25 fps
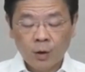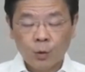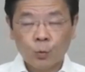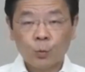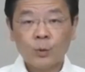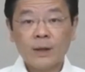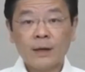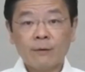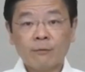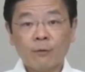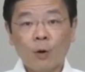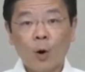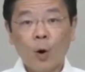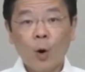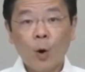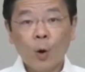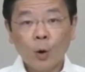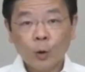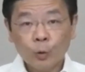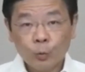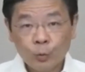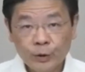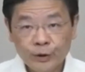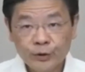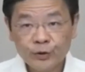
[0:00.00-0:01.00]
We have
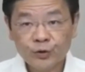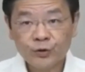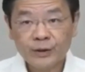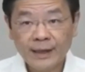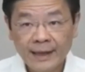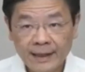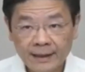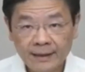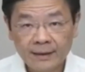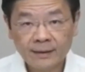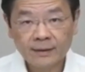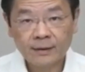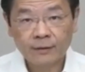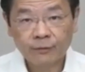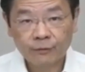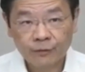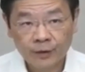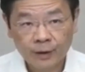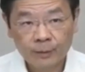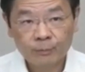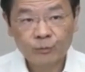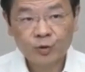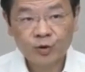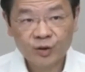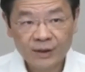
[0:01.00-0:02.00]
always taken a
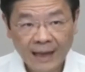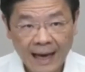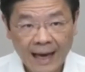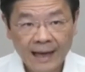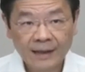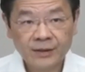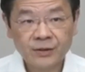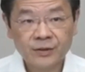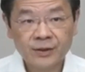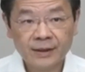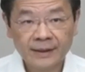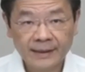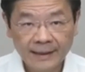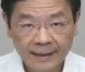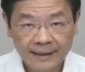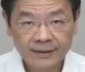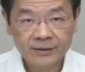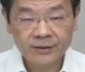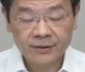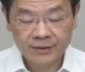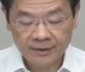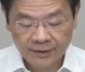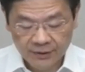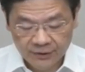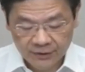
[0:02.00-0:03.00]
firm stance
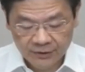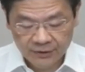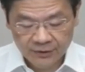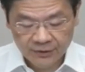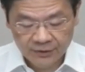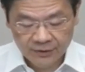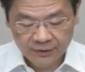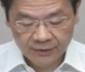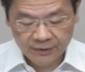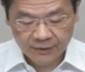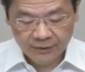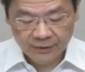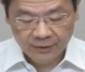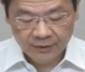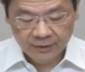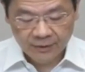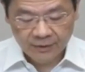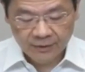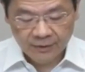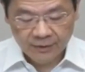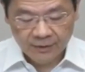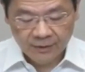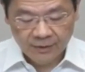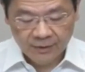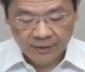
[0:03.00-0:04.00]
against this.
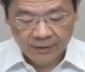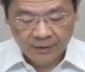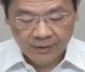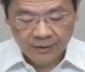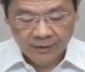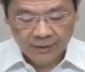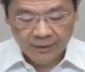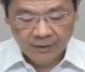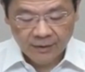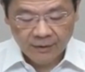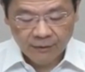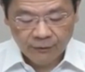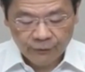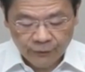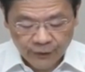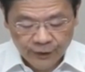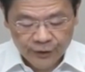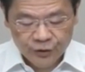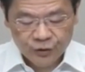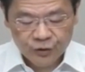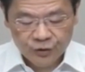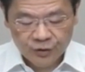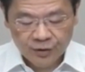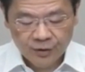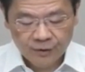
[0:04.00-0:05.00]

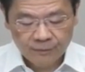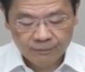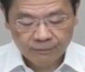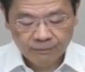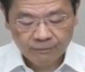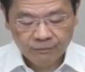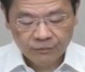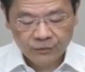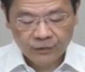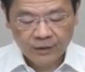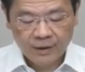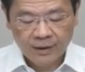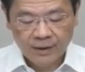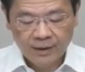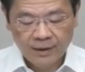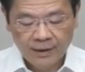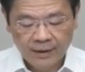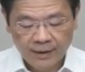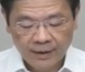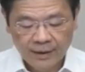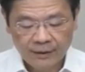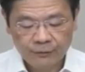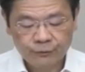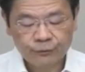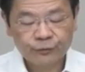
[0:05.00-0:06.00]
First,
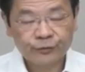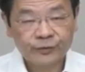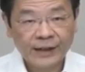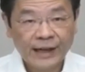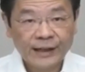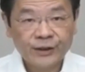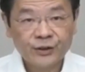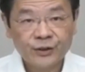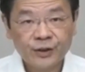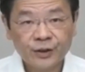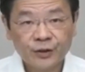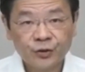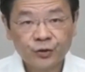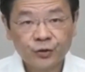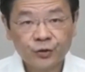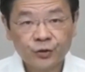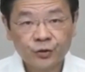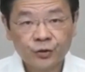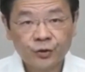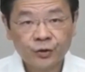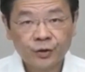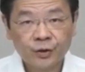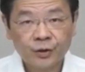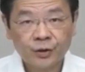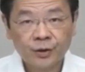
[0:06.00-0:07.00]
it
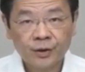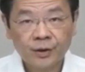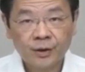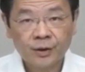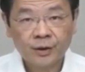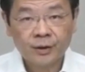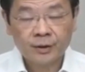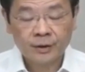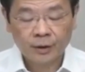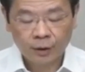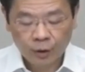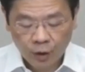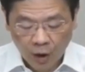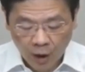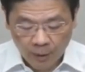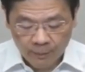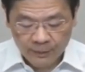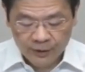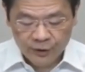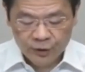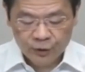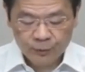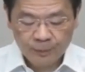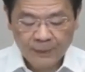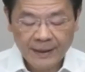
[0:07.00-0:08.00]
fractures the
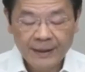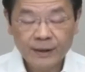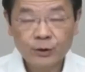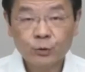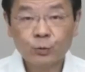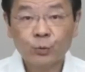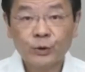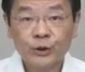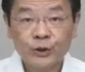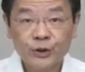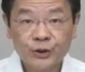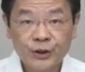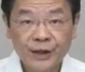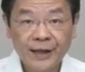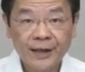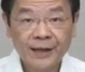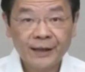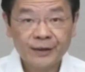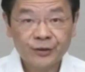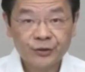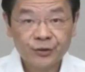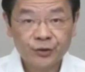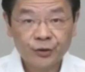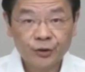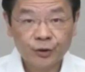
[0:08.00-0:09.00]
common space we share
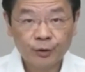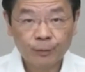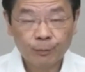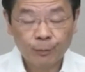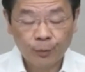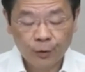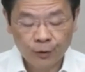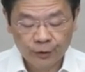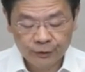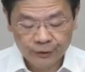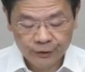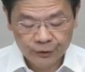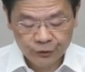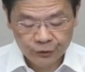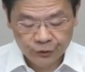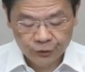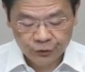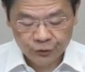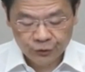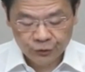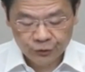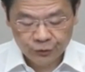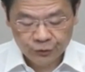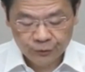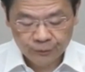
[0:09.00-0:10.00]
as
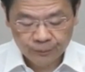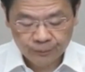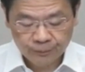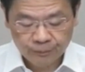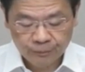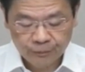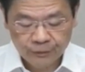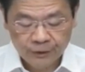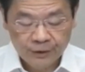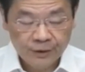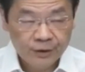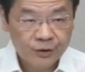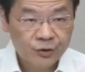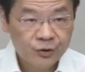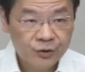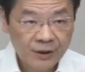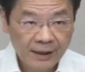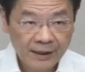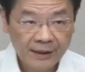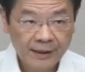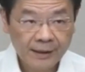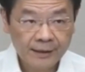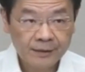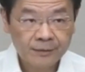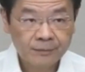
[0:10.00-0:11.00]
Singaporeans.
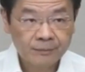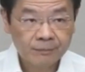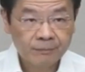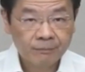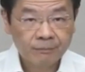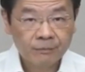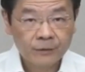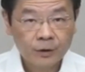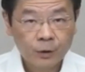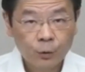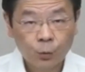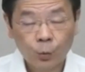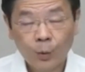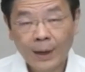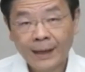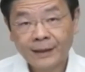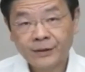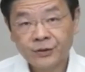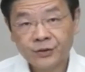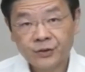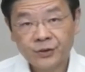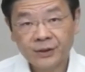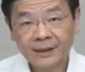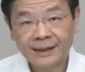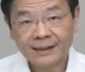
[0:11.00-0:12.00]
Second,
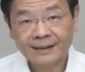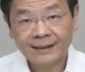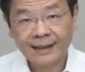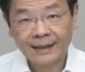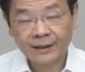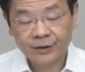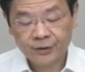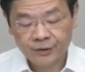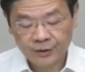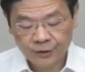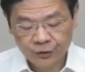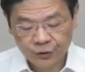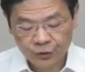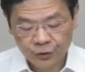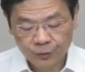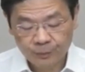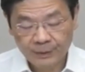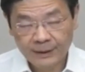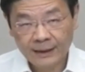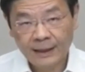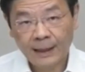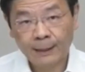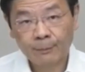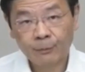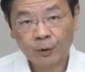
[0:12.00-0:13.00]
once elections
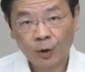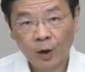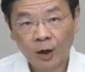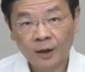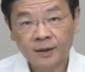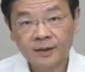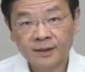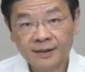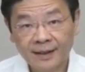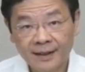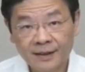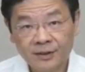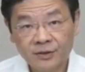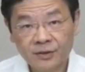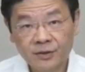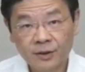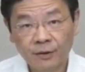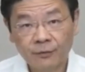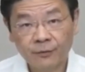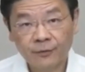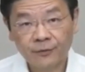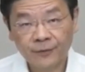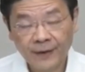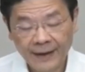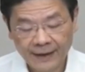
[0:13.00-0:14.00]
become contests
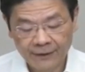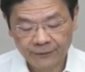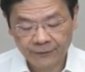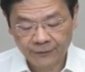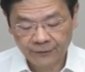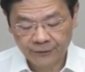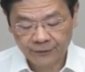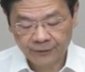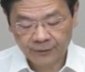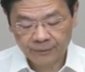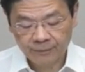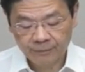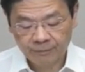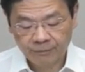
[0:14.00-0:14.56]
of faith,